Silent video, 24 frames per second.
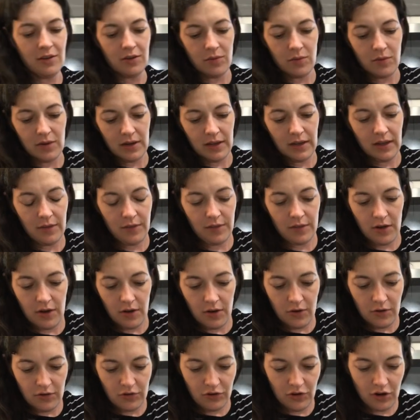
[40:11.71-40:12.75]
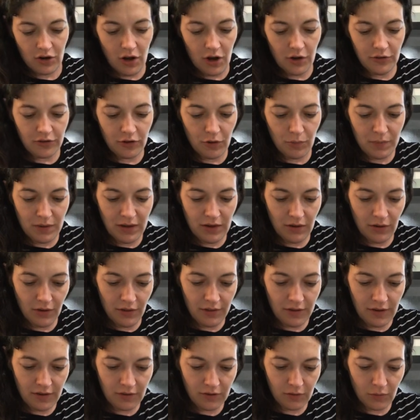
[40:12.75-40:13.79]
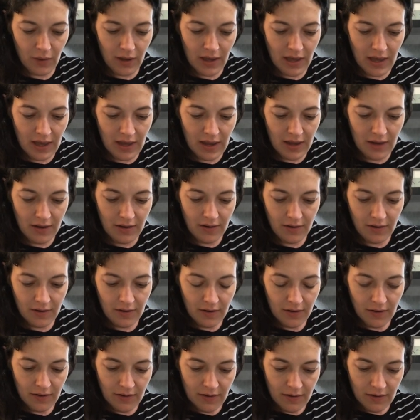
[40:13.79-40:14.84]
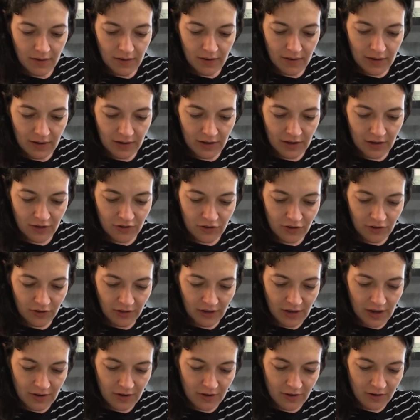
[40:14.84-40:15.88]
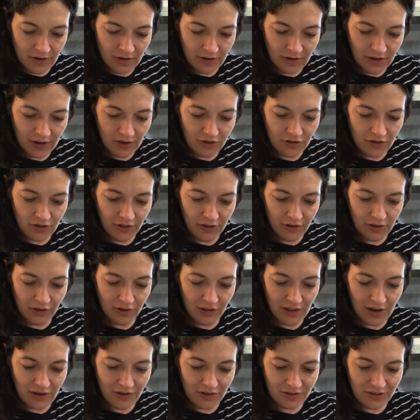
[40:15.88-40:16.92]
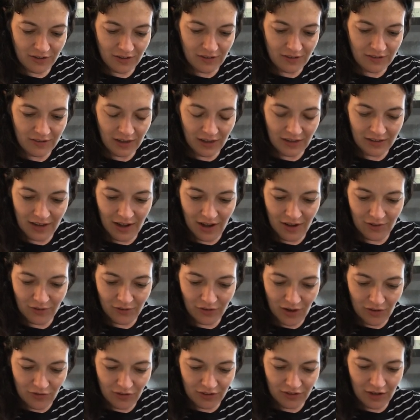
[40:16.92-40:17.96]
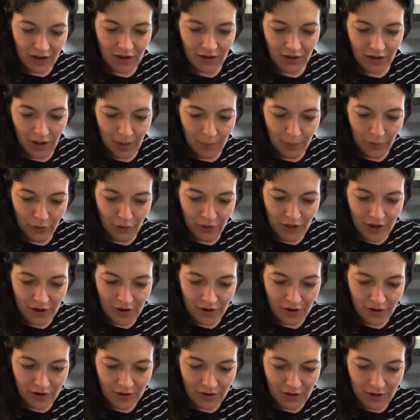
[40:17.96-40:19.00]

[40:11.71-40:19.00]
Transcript: Want to get those. You could also peel this way and get your little letters to stick down. So I've just got a couple that are